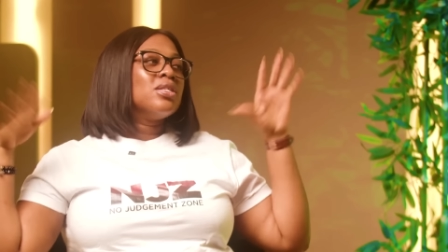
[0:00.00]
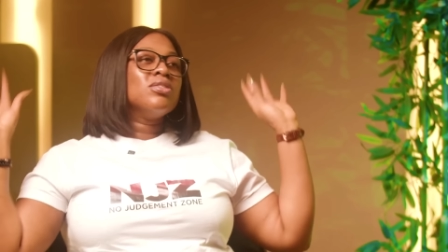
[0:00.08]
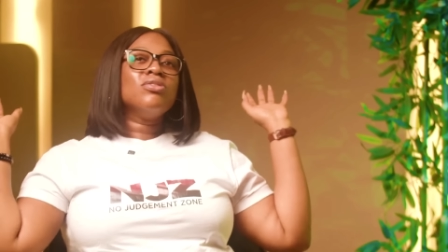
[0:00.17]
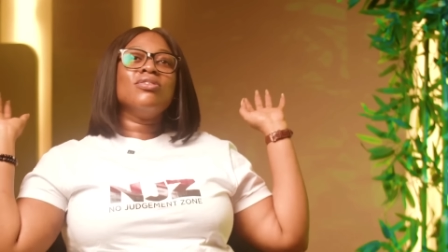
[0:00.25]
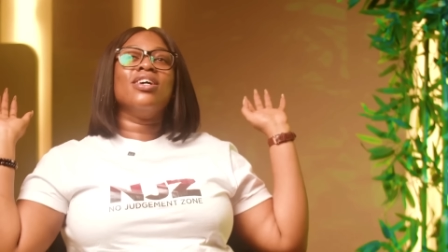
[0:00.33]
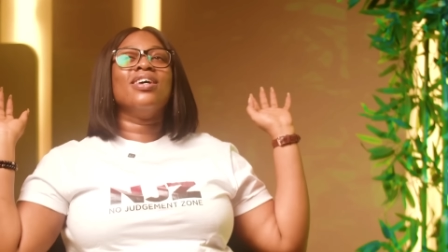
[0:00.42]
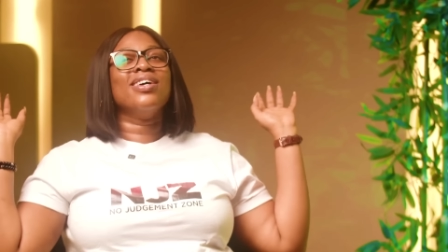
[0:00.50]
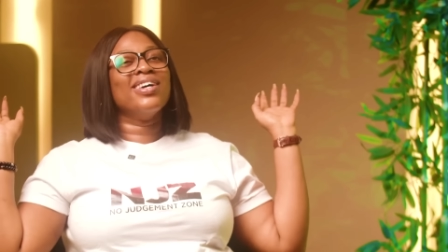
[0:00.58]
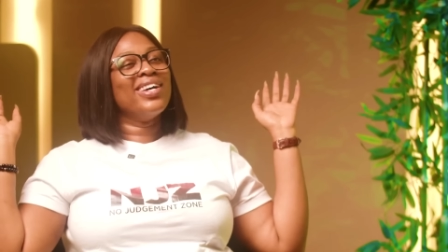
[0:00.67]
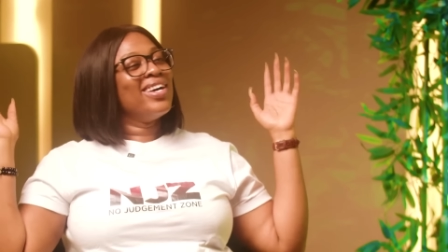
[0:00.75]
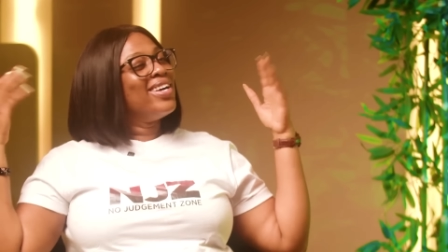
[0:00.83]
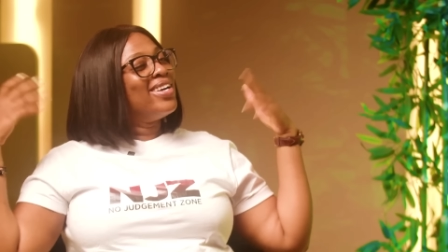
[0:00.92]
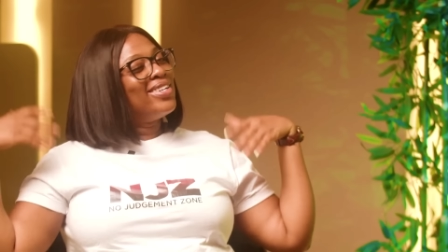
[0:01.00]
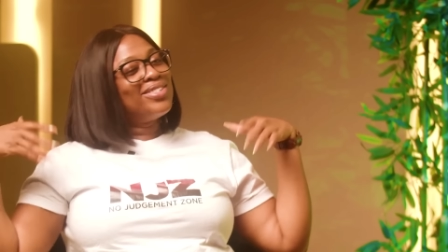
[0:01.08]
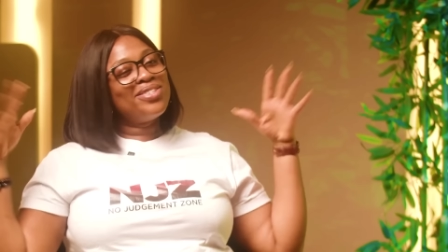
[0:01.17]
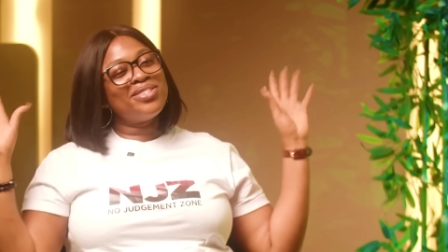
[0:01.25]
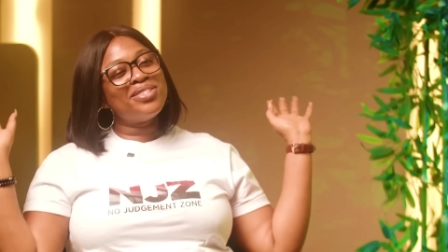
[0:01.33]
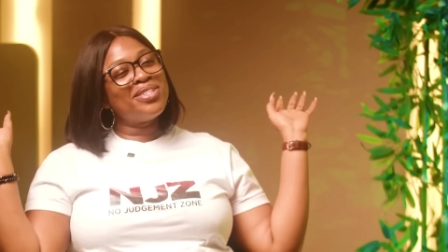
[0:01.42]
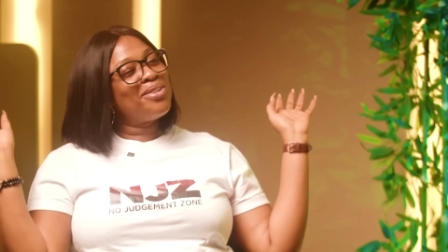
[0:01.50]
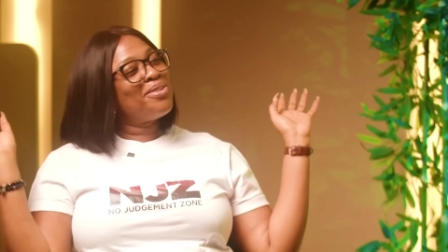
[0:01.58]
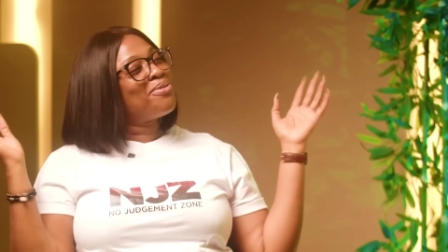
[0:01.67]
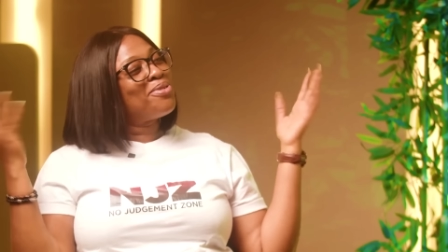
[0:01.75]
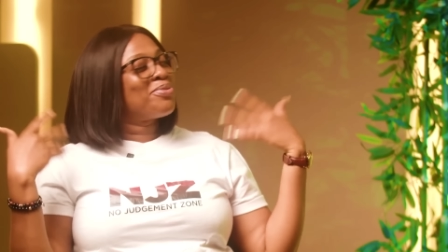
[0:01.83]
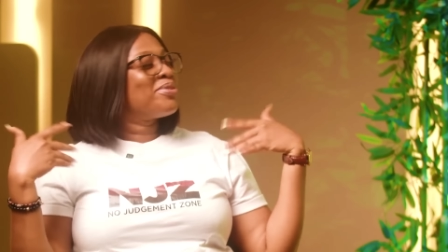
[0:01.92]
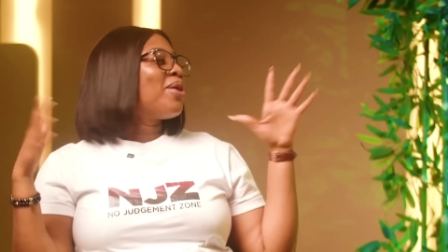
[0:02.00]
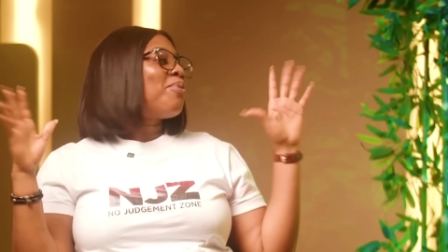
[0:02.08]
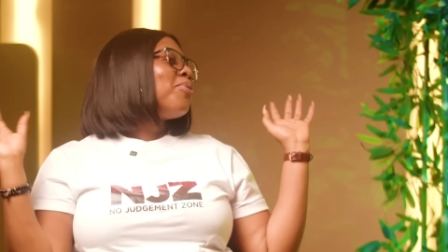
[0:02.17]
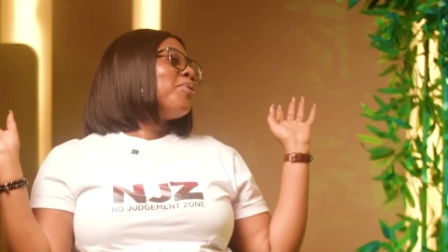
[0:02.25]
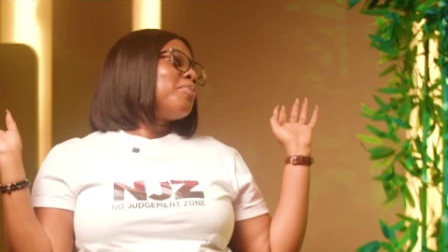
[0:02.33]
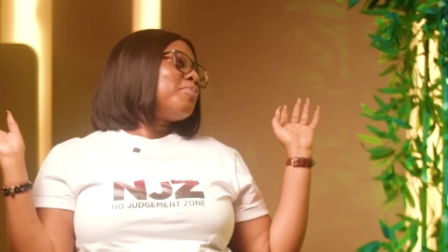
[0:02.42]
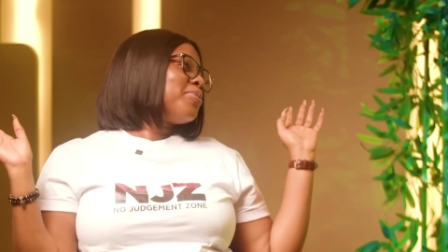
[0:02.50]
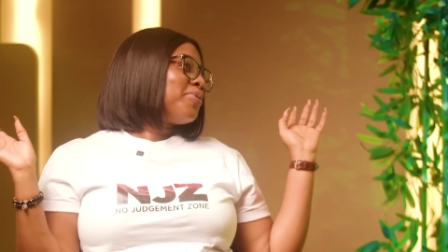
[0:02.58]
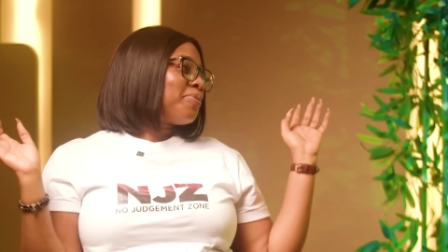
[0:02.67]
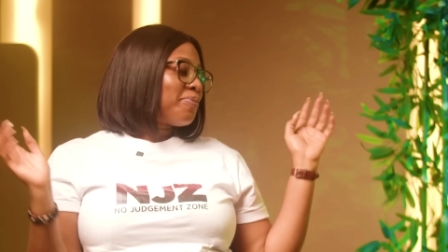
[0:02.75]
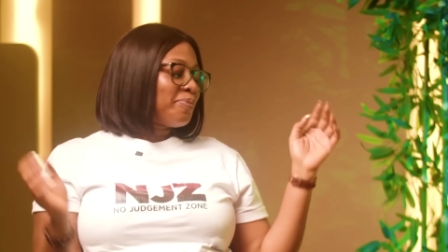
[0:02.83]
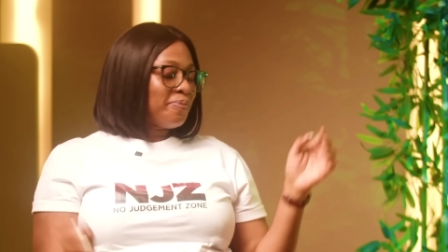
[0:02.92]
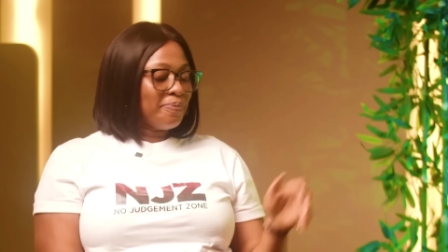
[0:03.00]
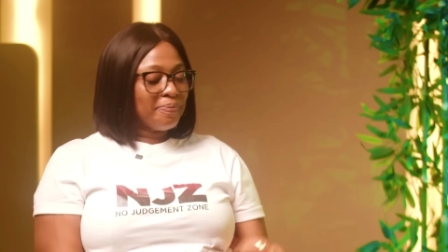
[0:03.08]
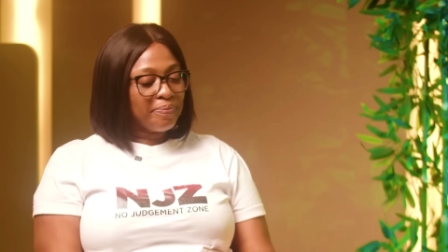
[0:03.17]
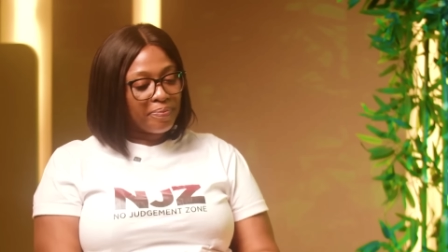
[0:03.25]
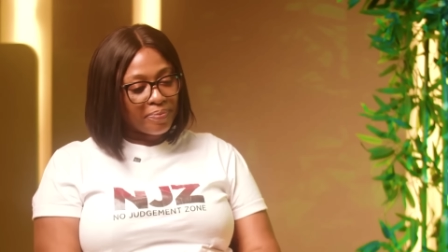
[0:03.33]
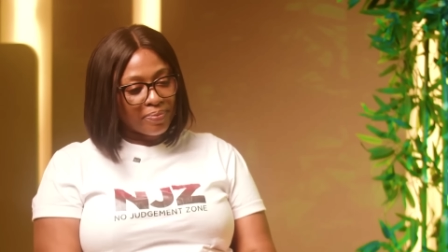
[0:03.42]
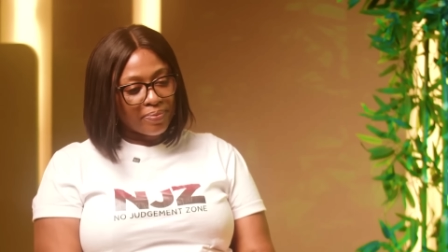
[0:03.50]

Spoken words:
the only thing I know was when I woke up.